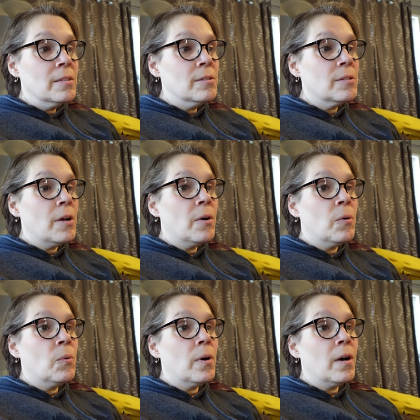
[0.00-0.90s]

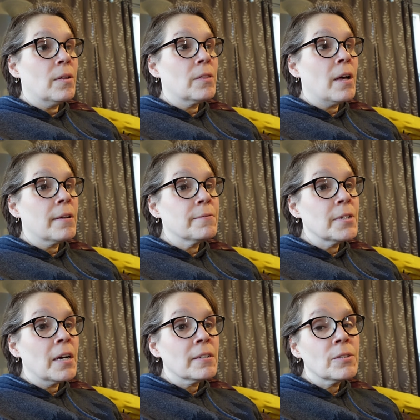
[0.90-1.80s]
So a lot of
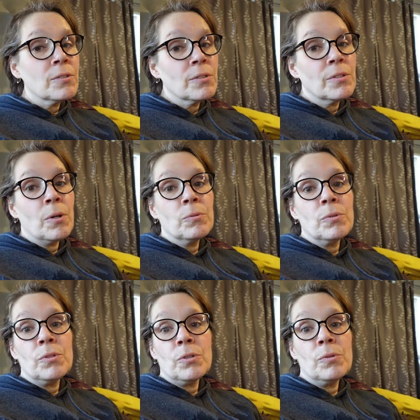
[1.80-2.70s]
doctors
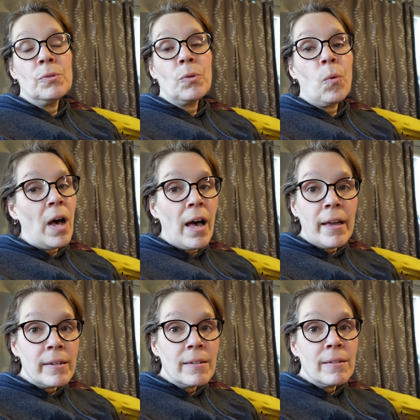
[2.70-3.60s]
don't do
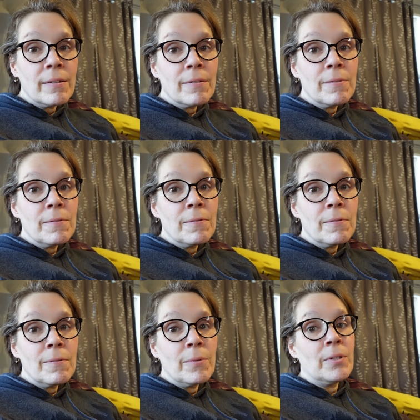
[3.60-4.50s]
squat
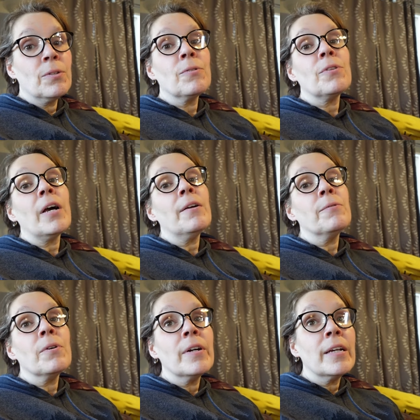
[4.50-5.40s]
when your
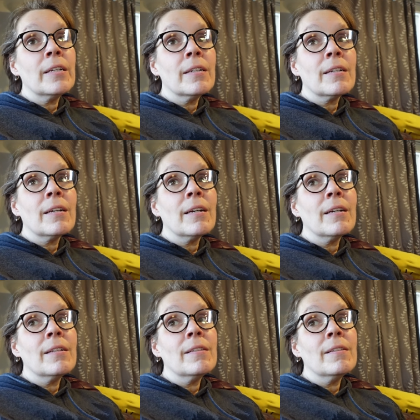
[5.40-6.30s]
thyroid
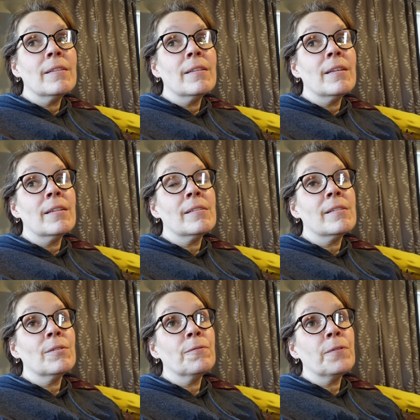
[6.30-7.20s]
is
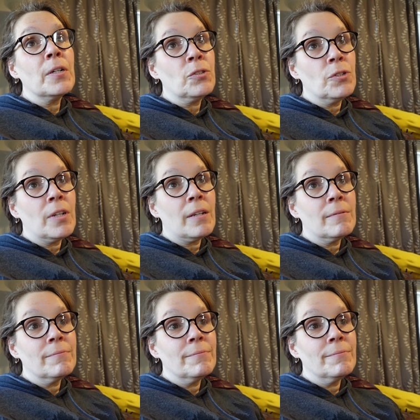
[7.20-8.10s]
still functioning.